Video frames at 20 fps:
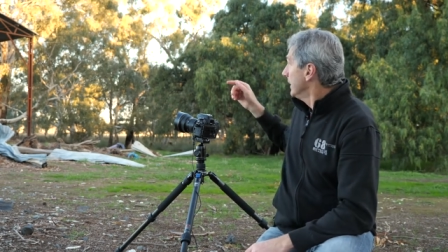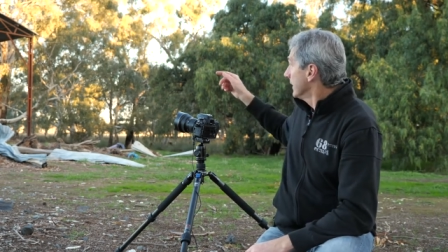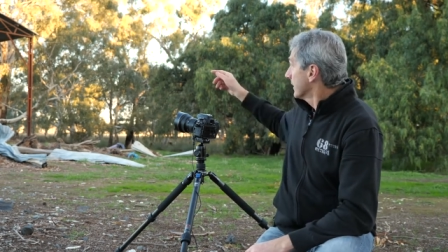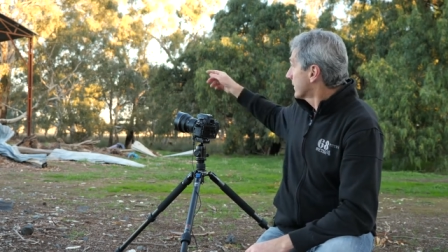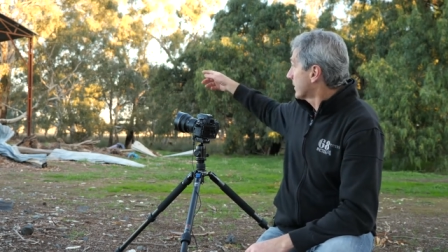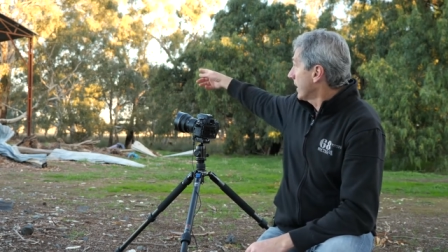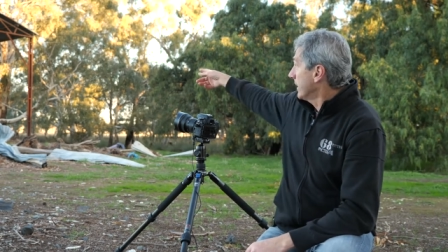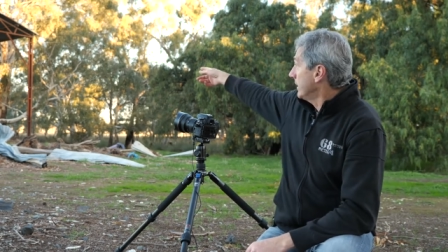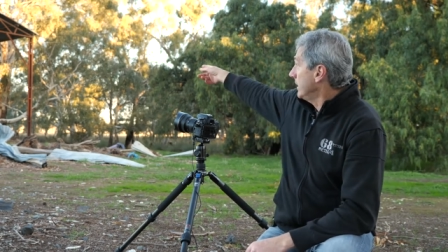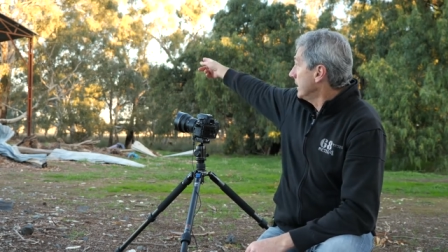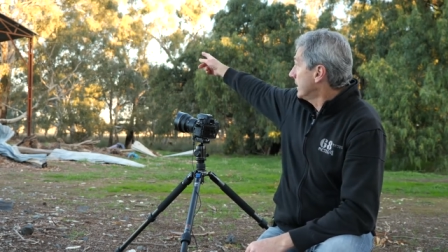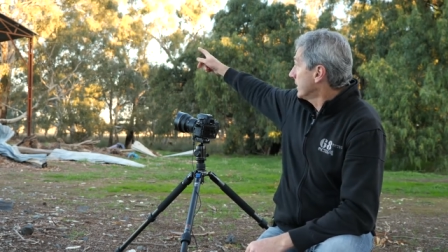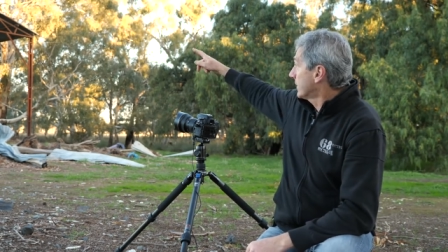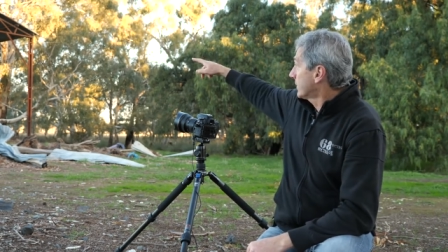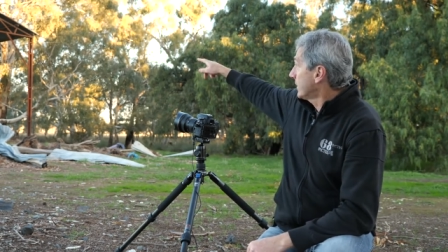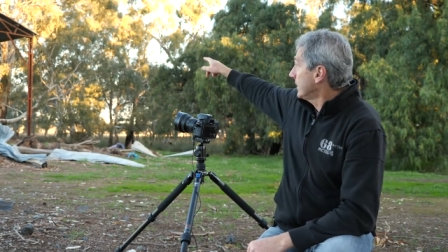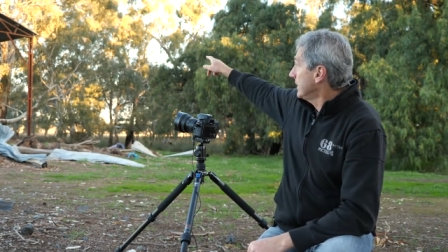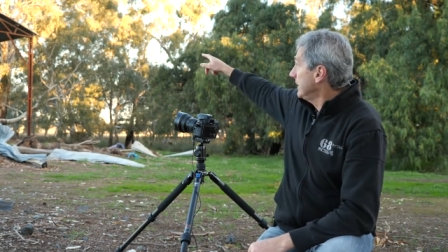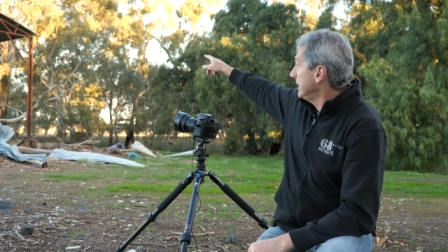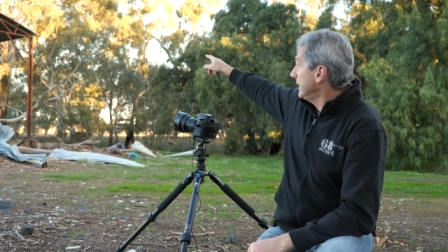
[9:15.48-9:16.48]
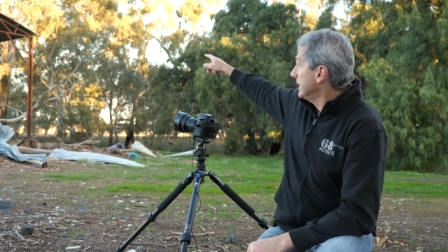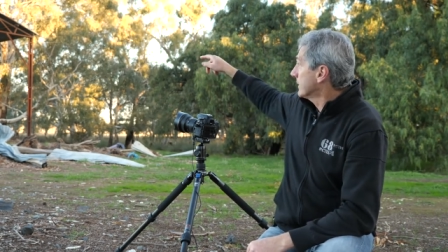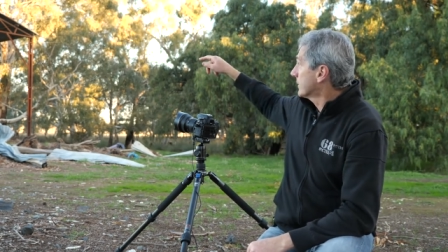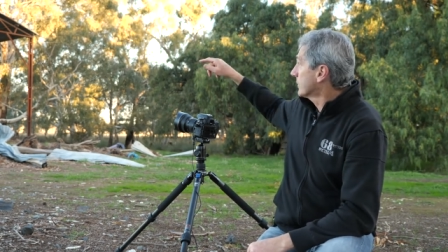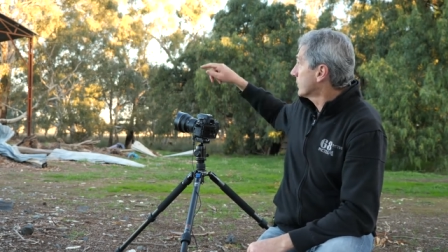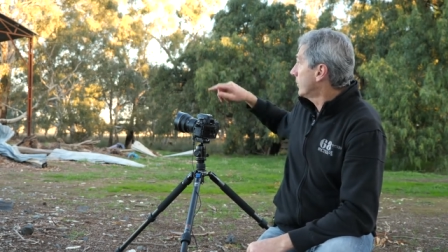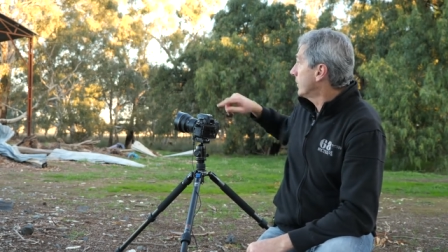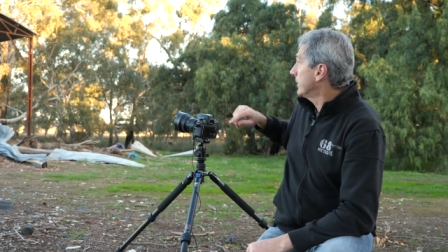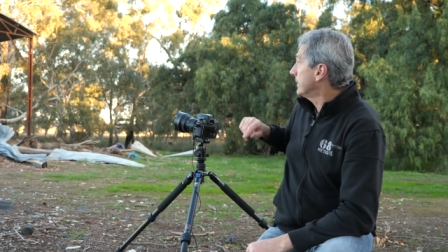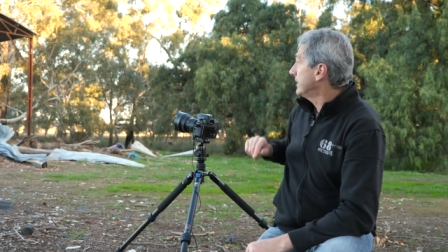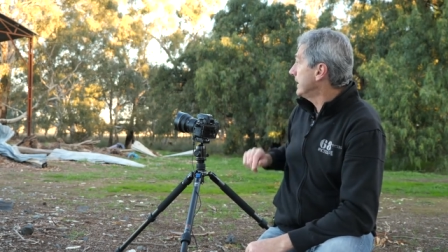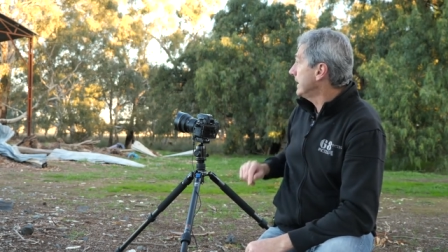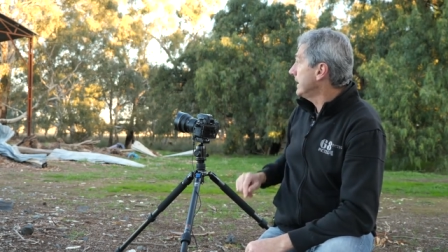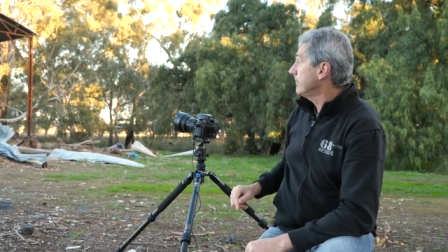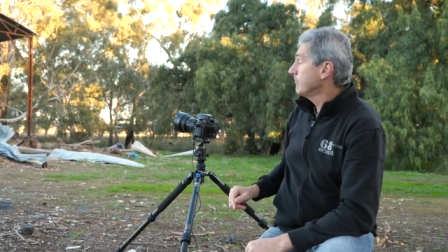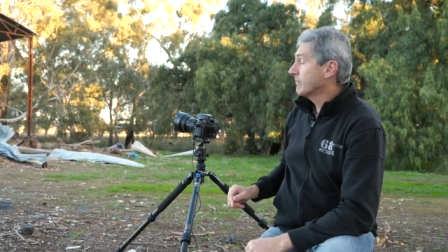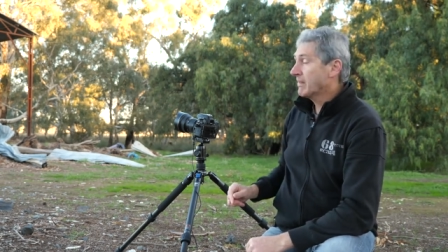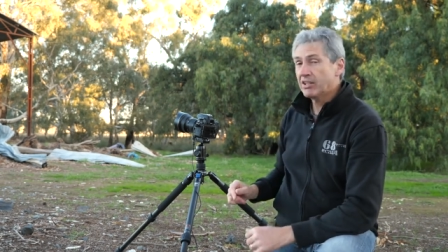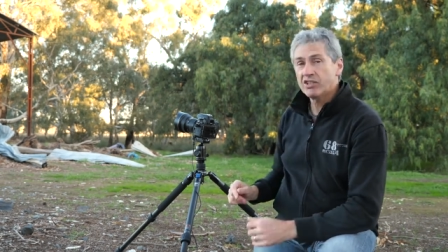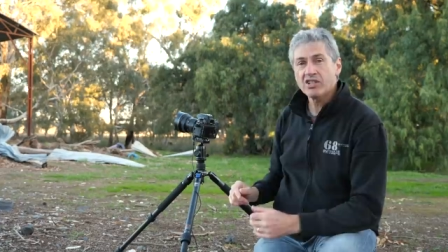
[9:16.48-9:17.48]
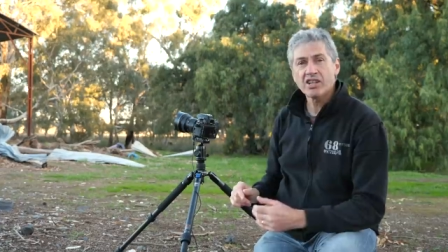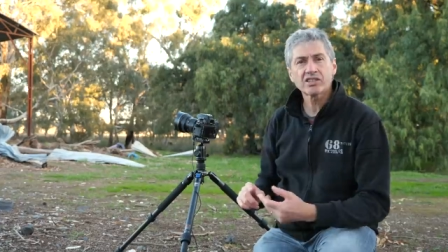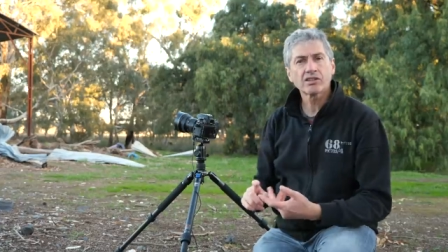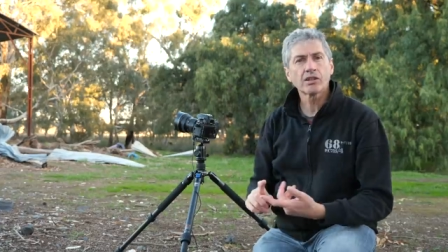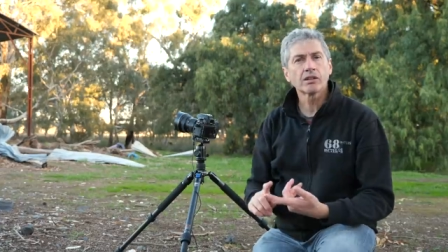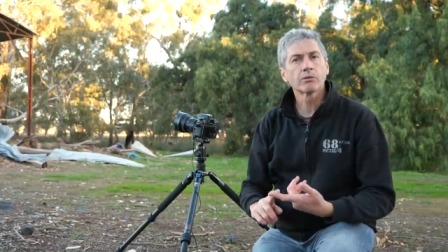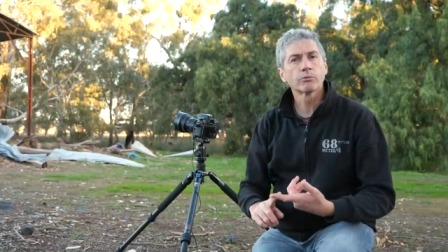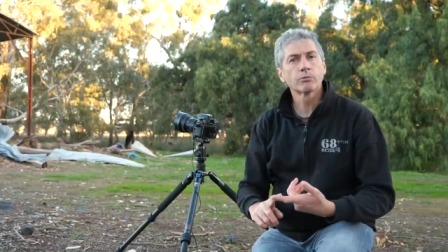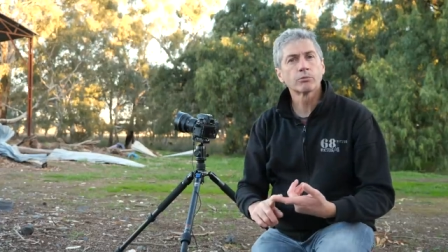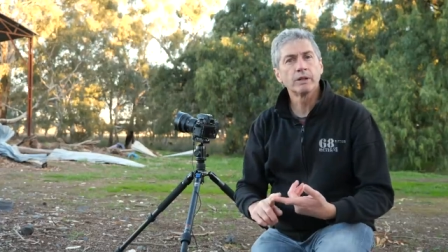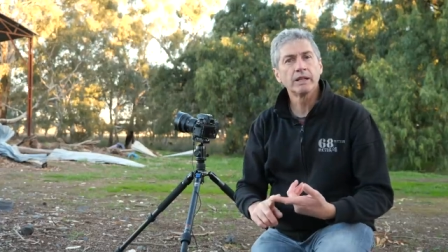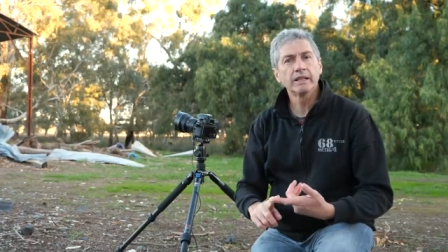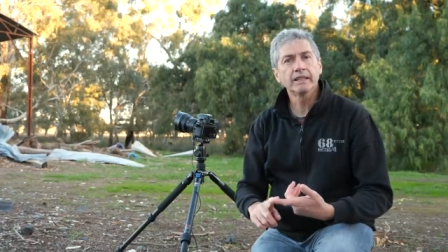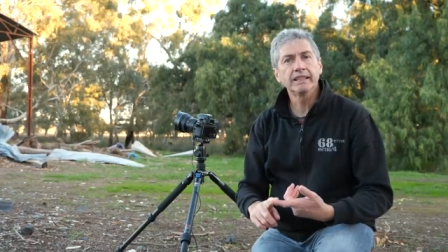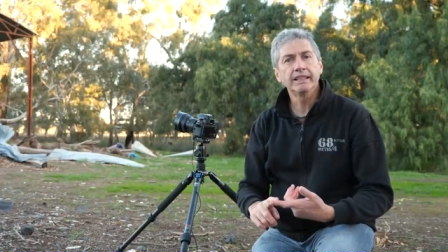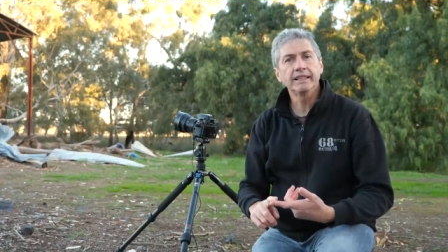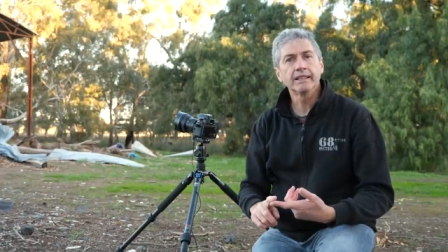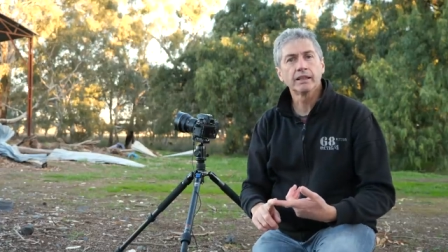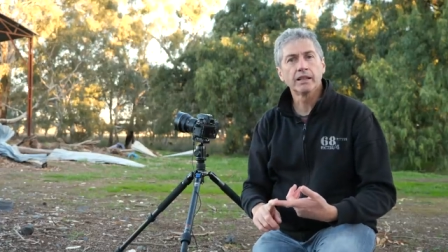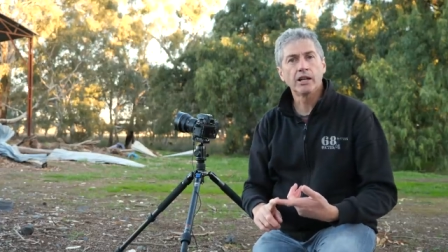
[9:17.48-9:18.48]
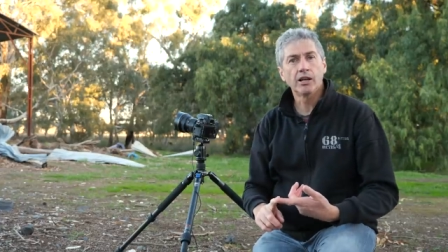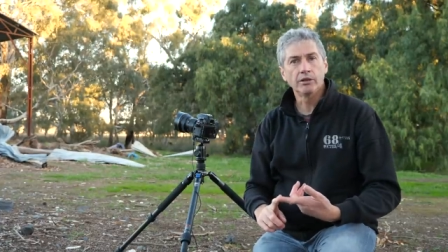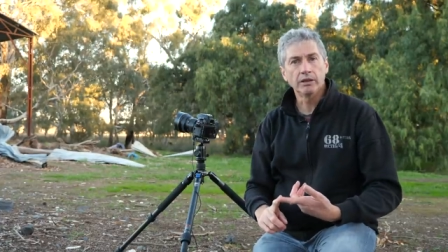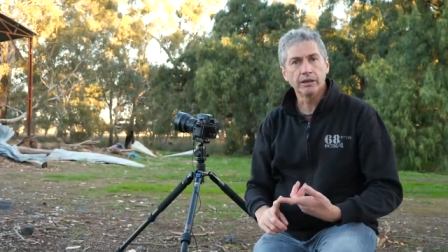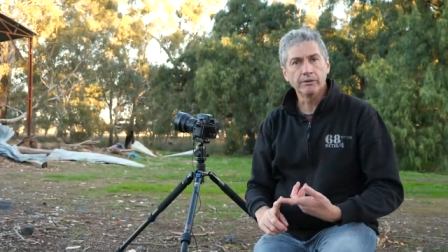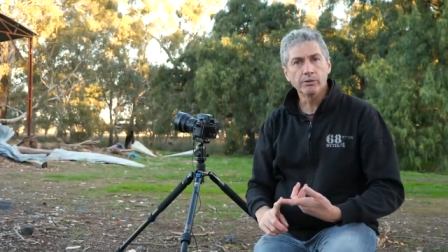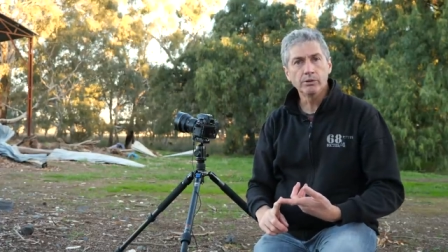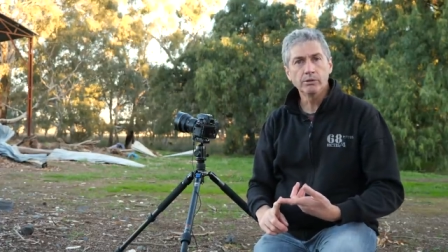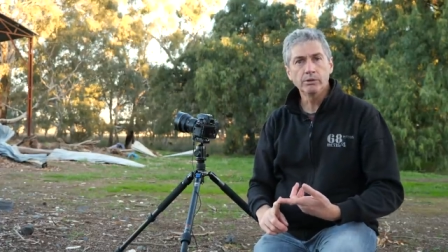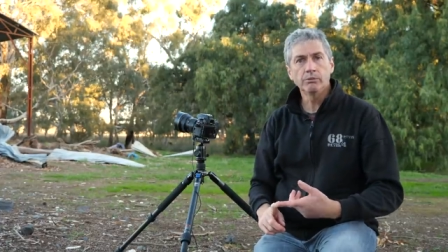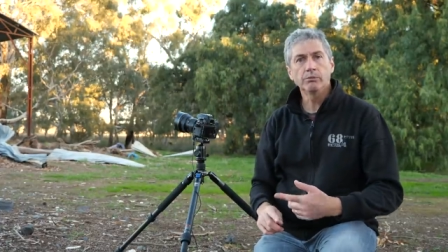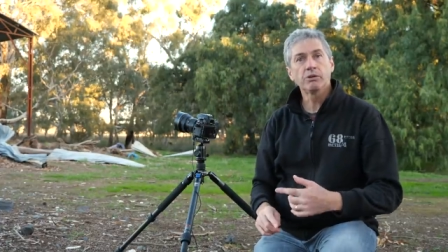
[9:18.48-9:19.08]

so that you could see the inside there, just on a really low level,